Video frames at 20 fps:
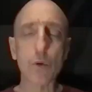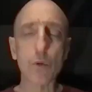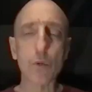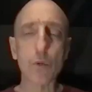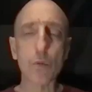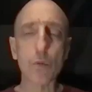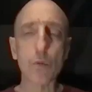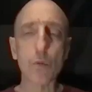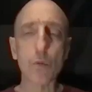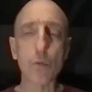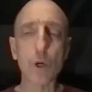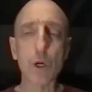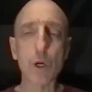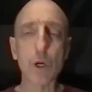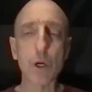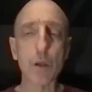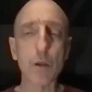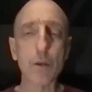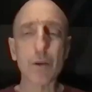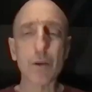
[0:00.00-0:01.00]
know,
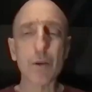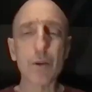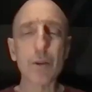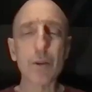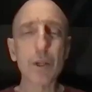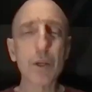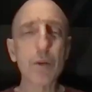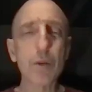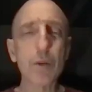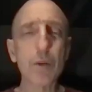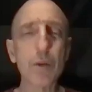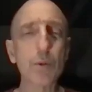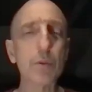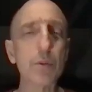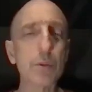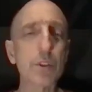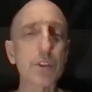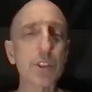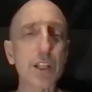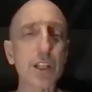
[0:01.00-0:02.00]
the
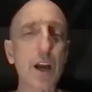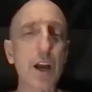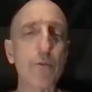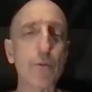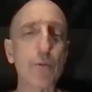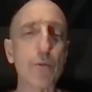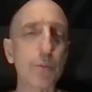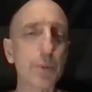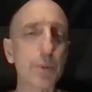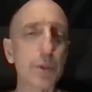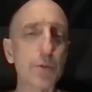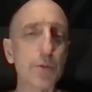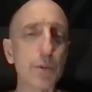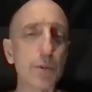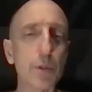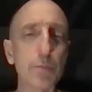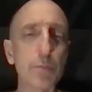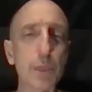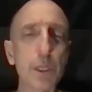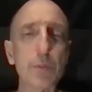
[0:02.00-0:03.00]
staff would be
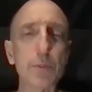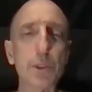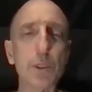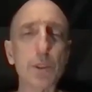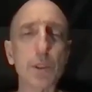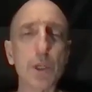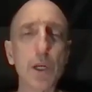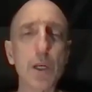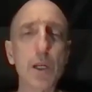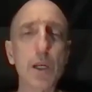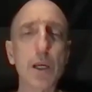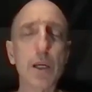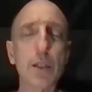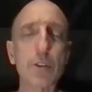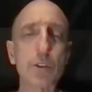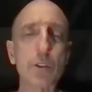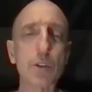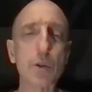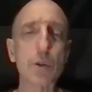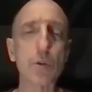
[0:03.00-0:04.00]
very minimal,
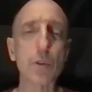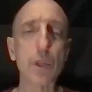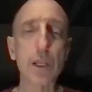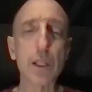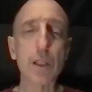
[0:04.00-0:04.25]
and so